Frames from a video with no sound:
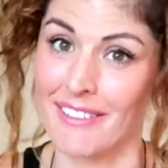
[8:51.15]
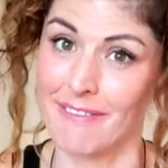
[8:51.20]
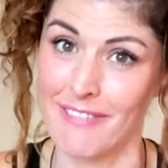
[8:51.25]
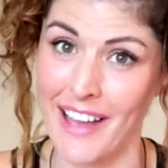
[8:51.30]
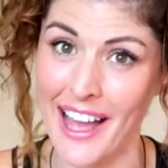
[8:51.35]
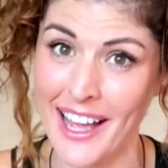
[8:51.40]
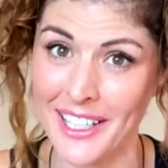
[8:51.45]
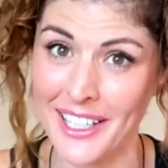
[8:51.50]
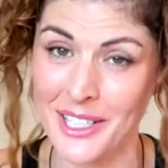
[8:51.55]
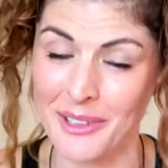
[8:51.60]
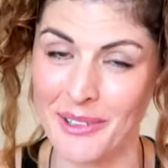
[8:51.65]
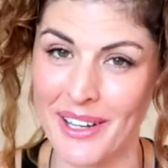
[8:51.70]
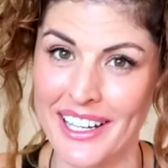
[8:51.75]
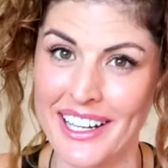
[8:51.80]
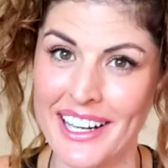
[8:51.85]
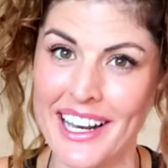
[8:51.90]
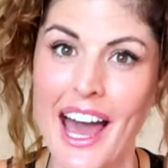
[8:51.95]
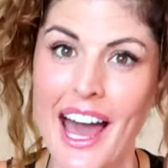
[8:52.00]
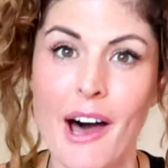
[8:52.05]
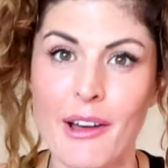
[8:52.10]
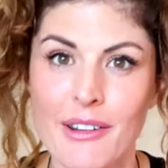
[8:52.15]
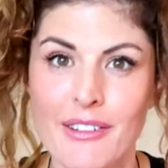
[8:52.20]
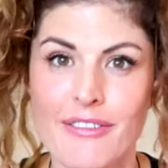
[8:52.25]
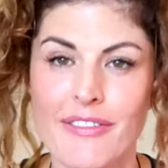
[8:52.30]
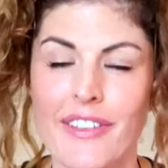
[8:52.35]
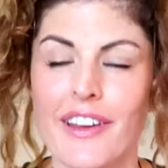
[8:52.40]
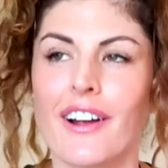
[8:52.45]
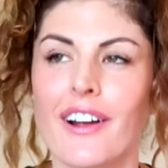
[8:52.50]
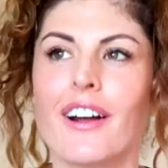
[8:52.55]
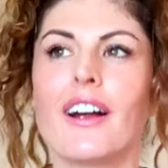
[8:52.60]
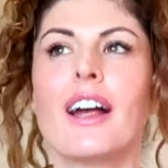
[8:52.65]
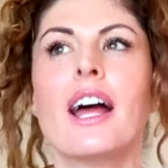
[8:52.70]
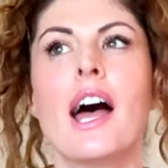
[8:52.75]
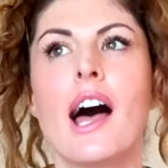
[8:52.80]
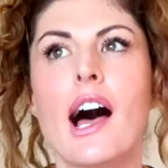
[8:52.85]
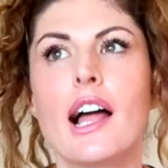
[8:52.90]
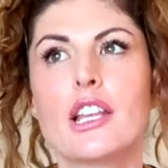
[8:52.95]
evacuated out of there